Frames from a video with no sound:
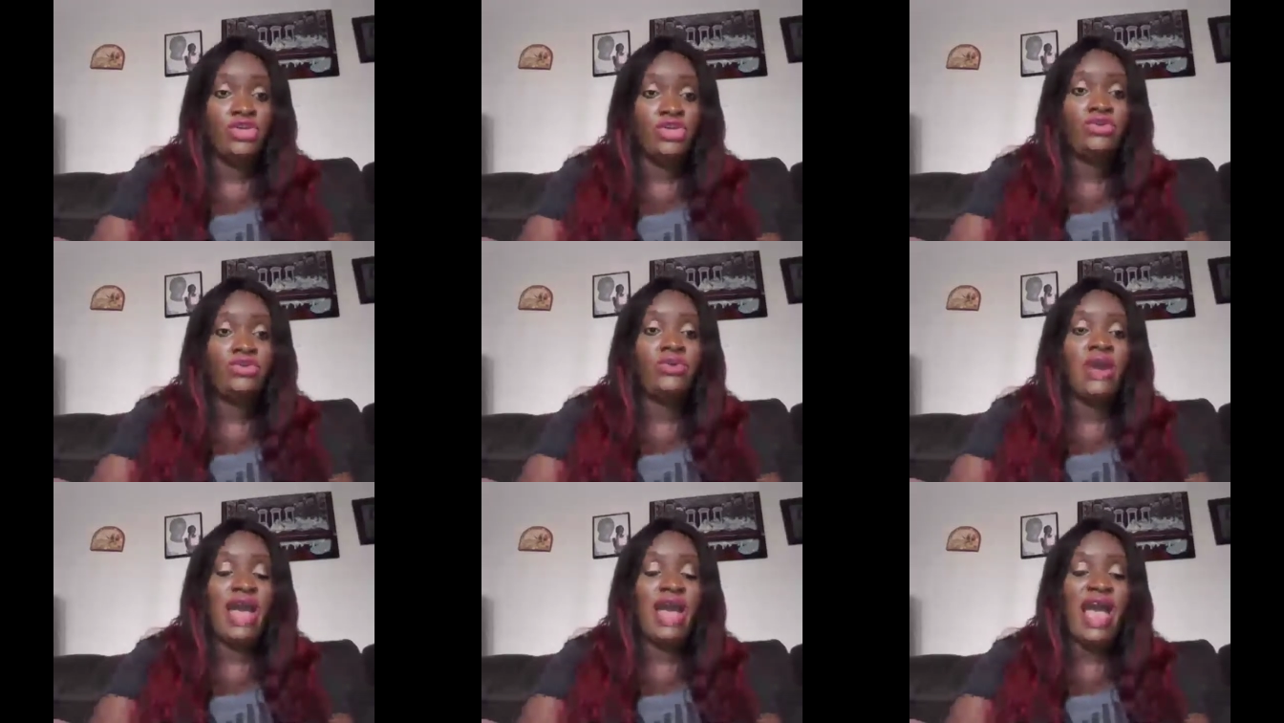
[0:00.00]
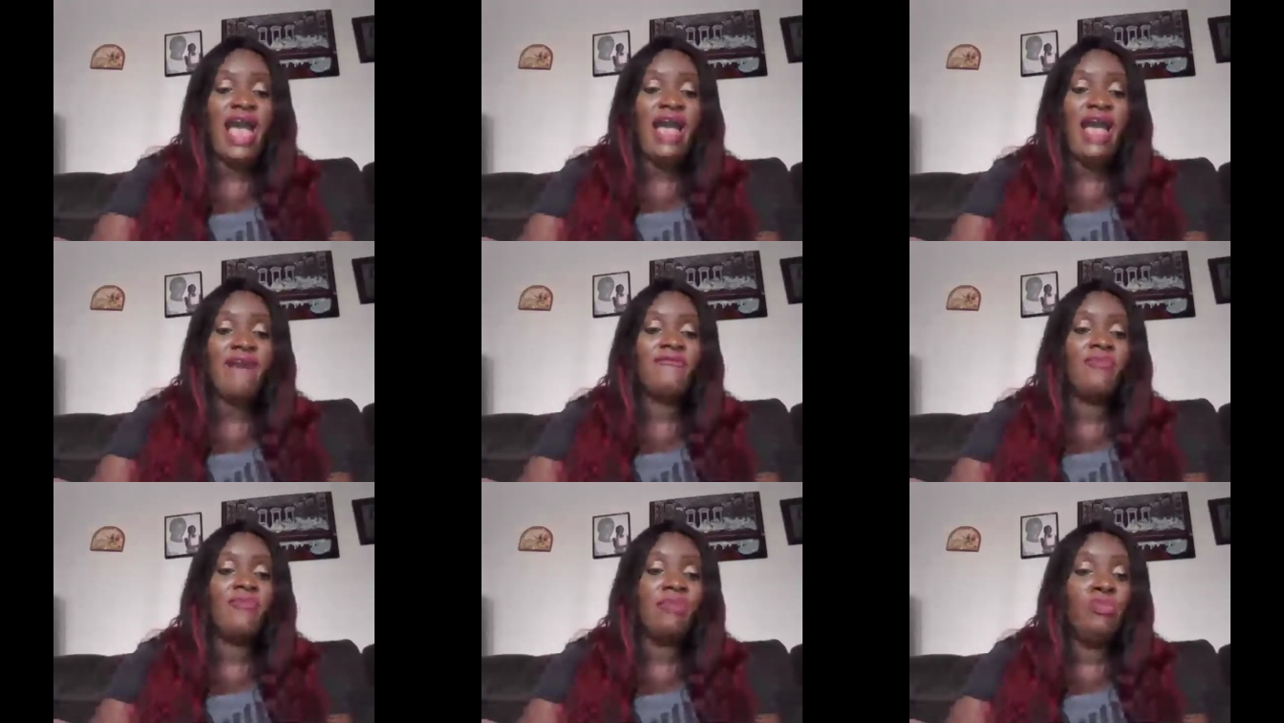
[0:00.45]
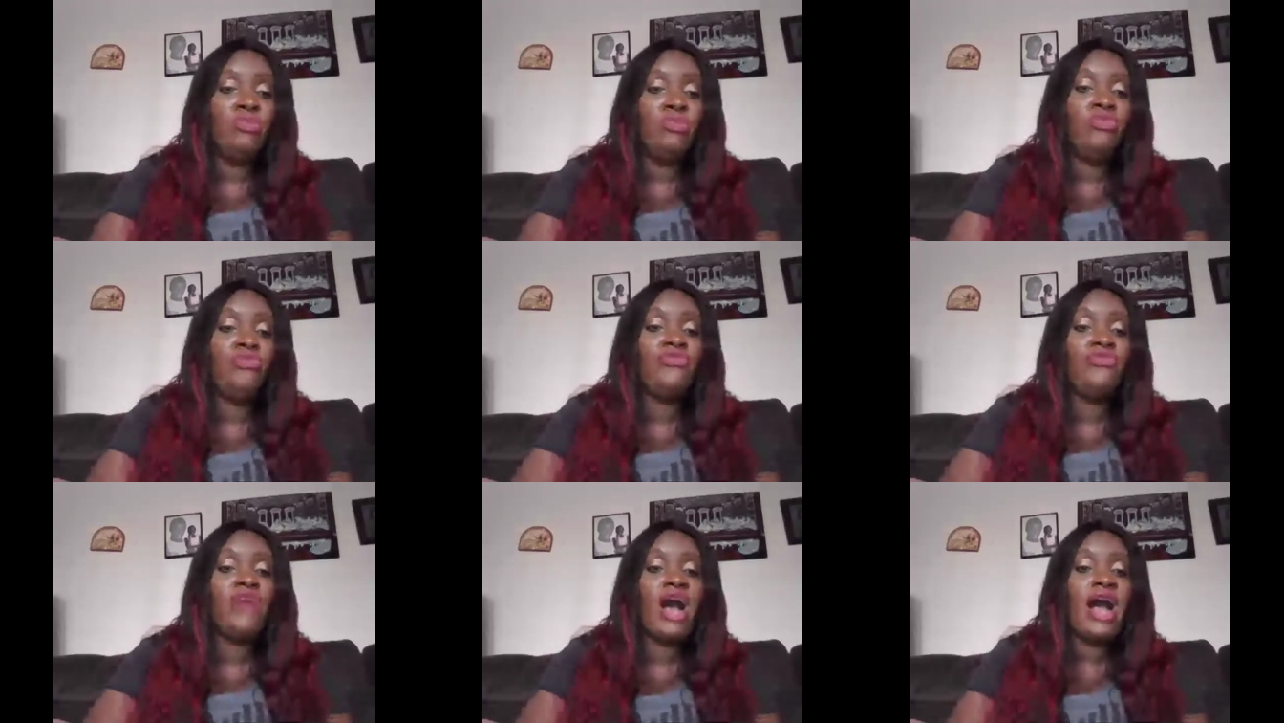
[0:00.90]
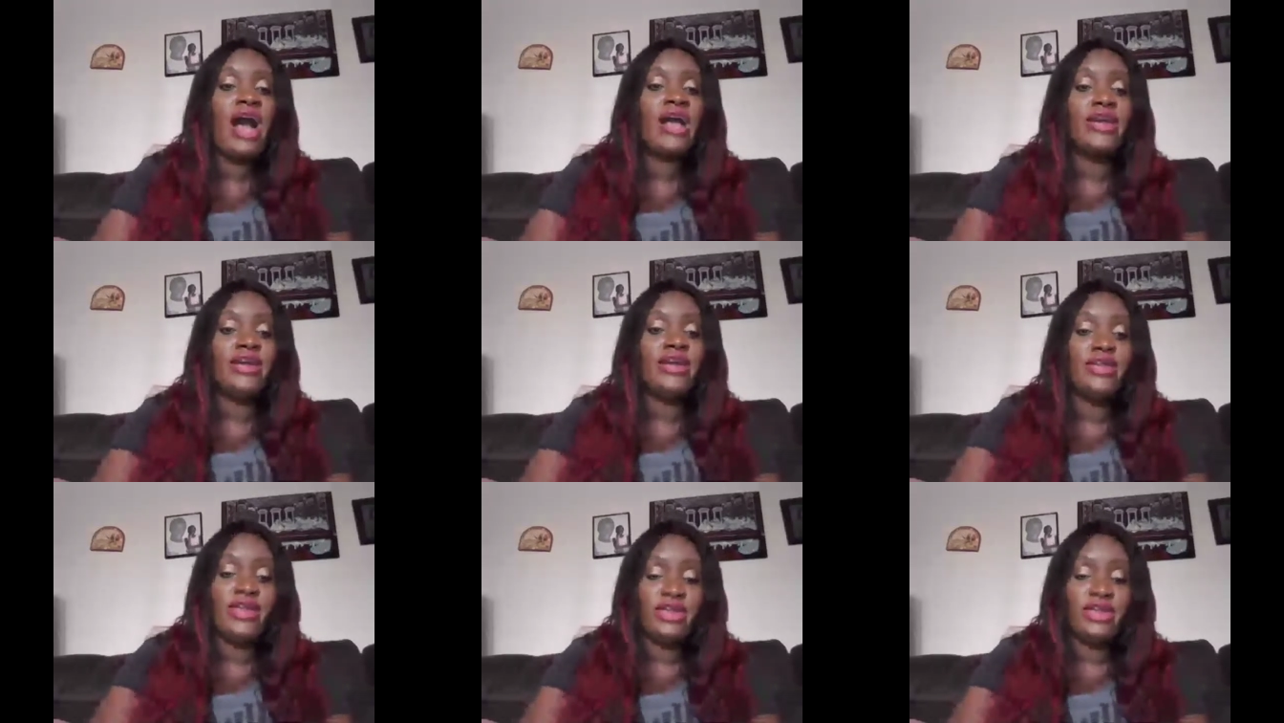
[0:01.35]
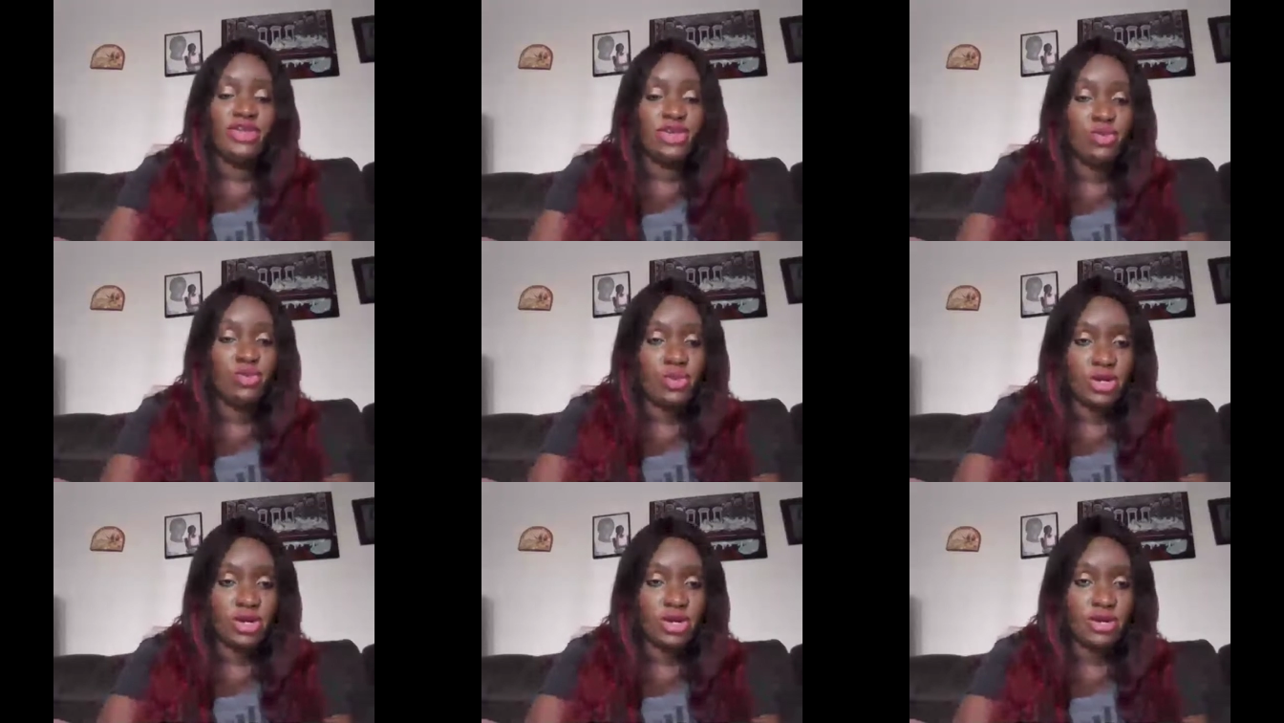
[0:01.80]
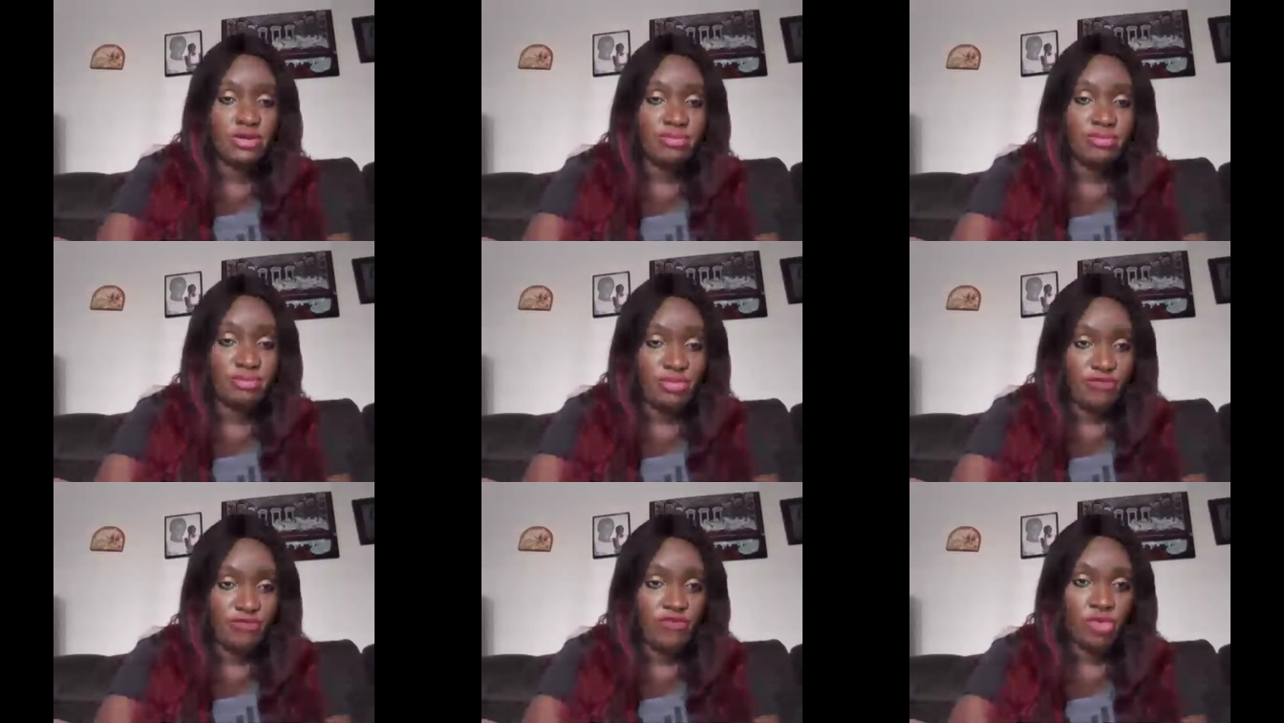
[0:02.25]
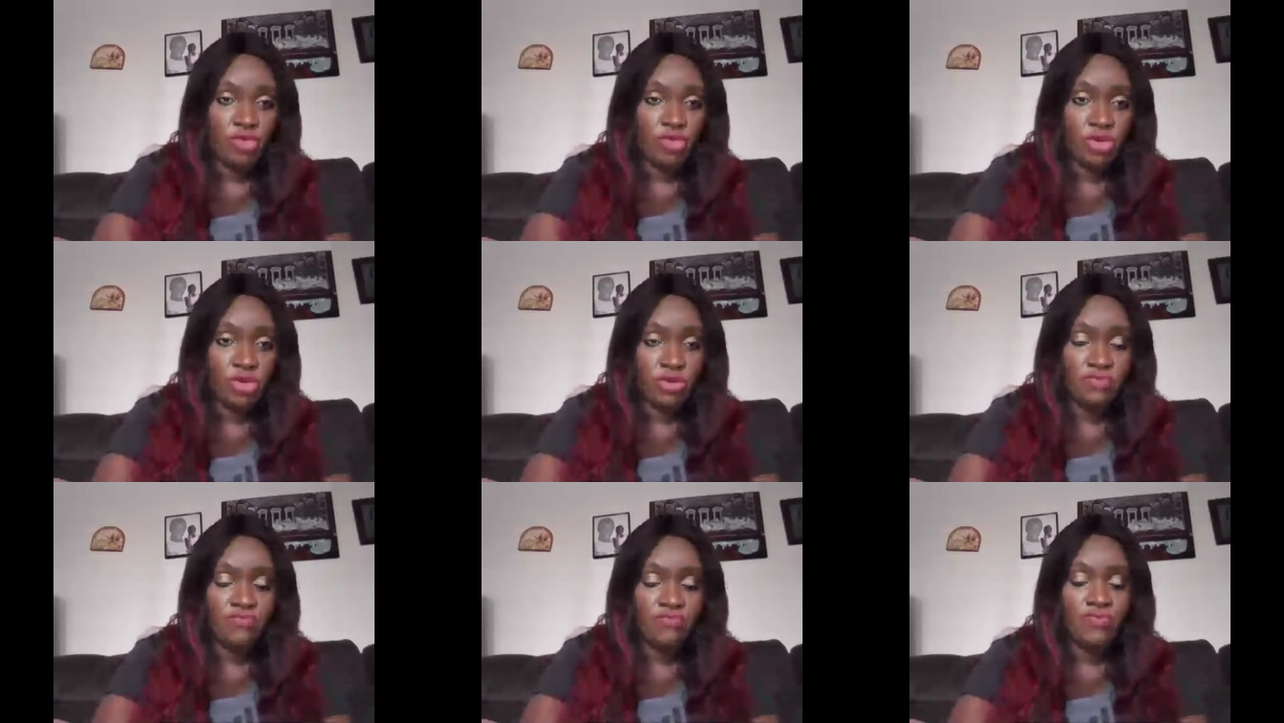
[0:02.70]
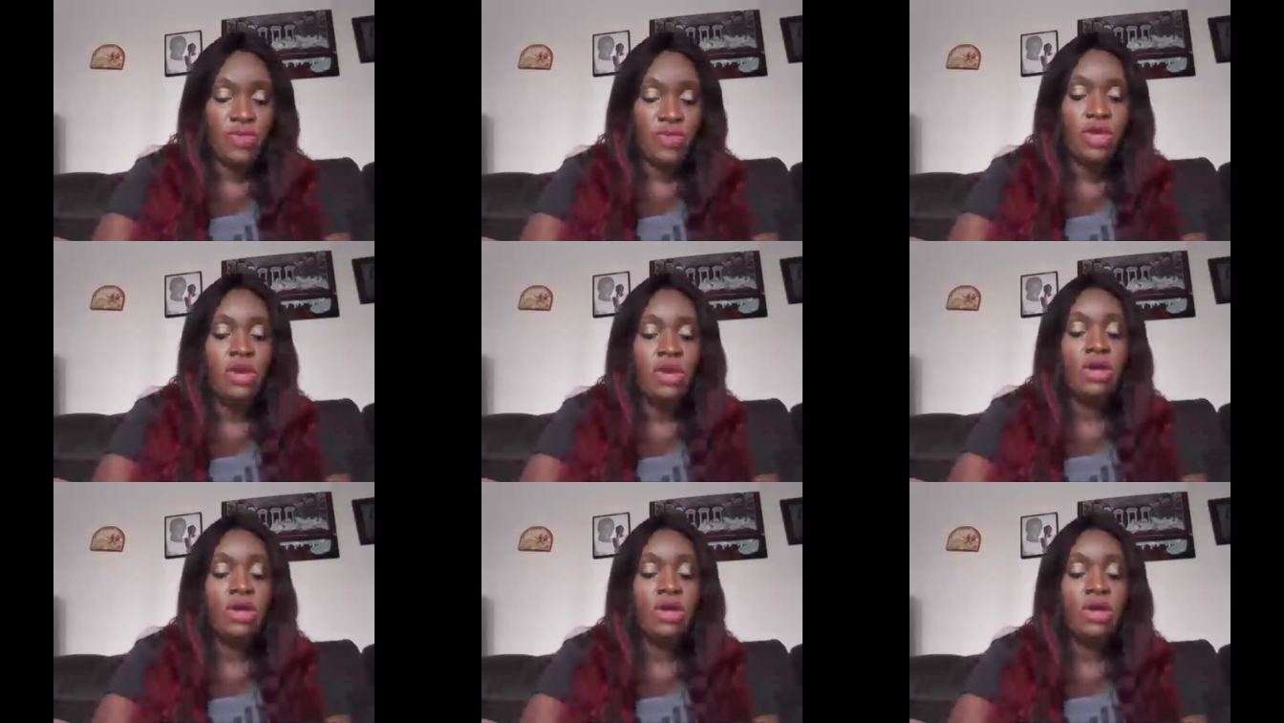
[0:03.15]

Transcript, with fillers: you have moved higher than you were before